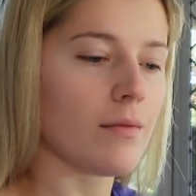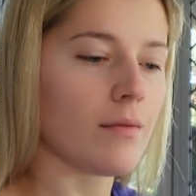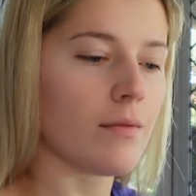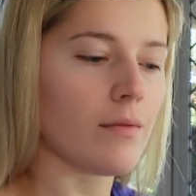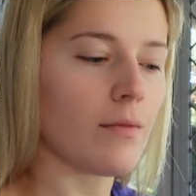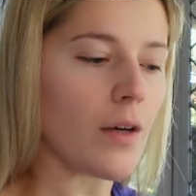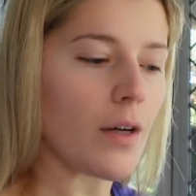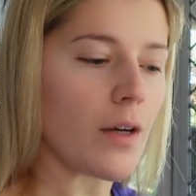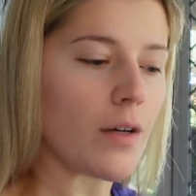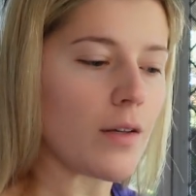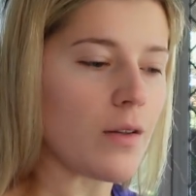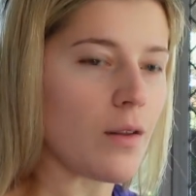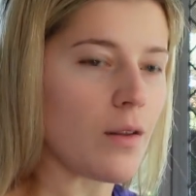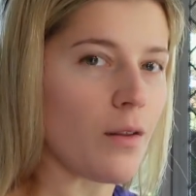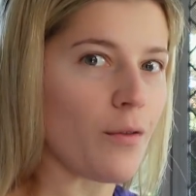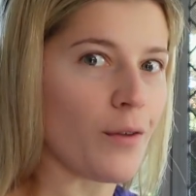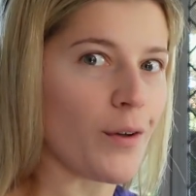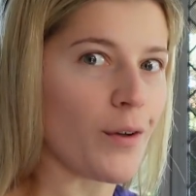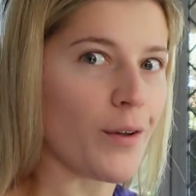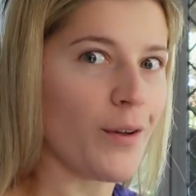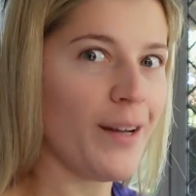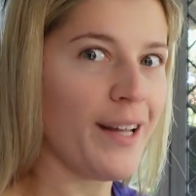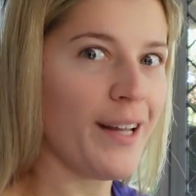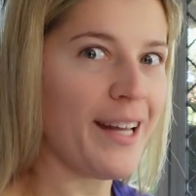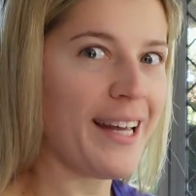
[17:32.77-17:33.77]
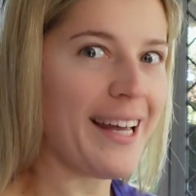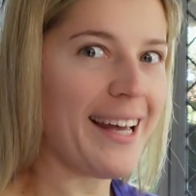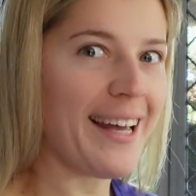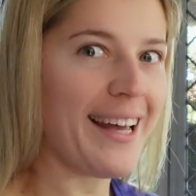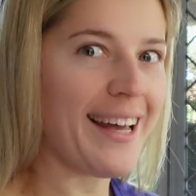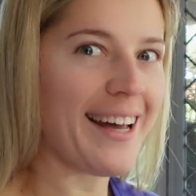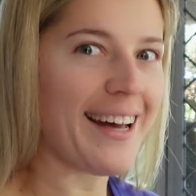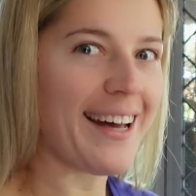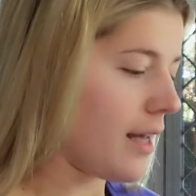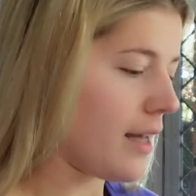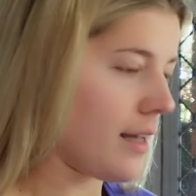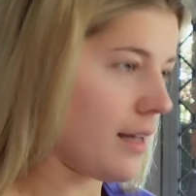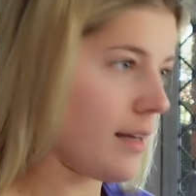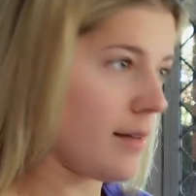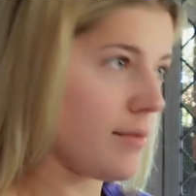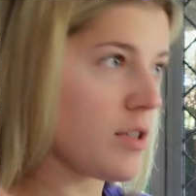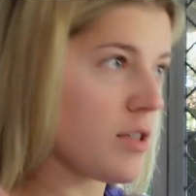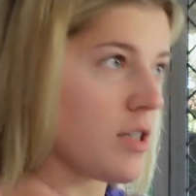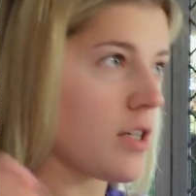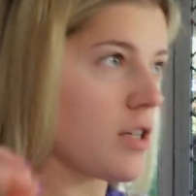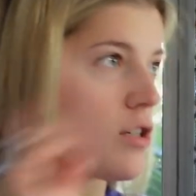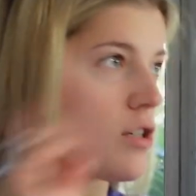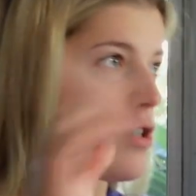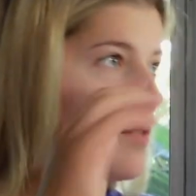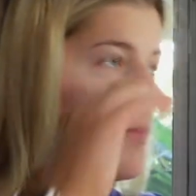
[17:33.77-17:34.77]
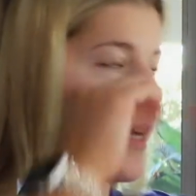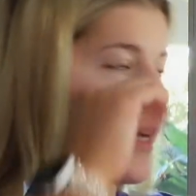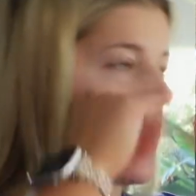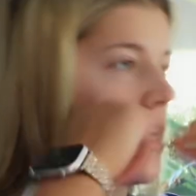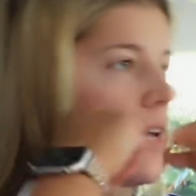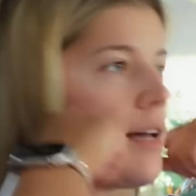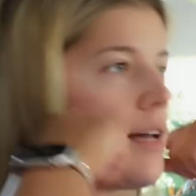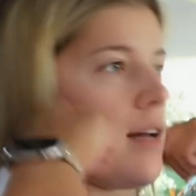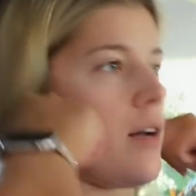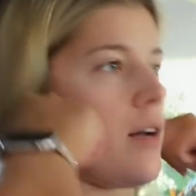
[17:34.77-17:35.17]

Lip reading: focus on the food. And I'm just going to do my hair